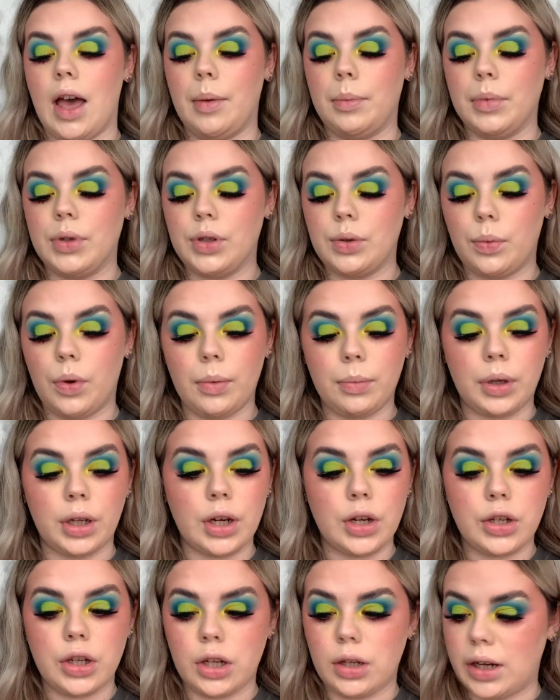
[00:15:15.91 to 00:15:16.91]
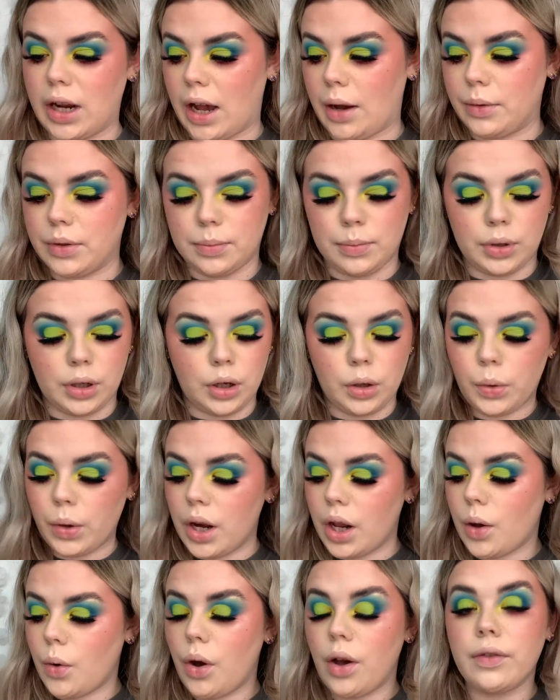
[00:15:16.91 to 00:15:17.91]
So what I'm going to do now is I'm going to
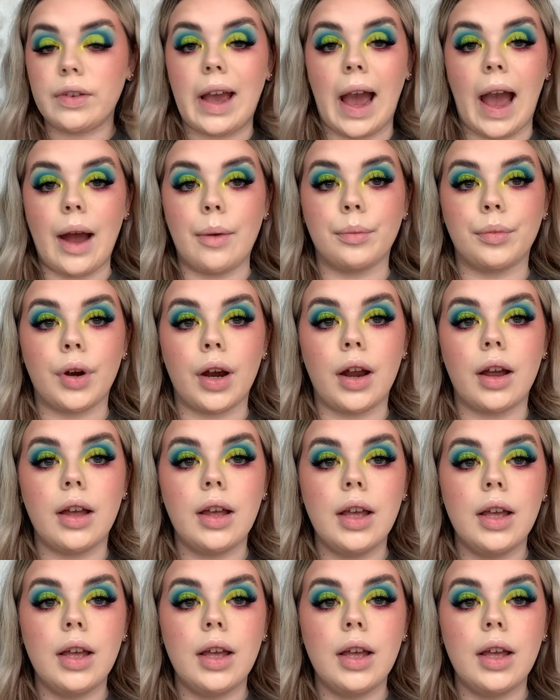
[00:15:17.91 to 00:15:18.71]
quickly go off camera.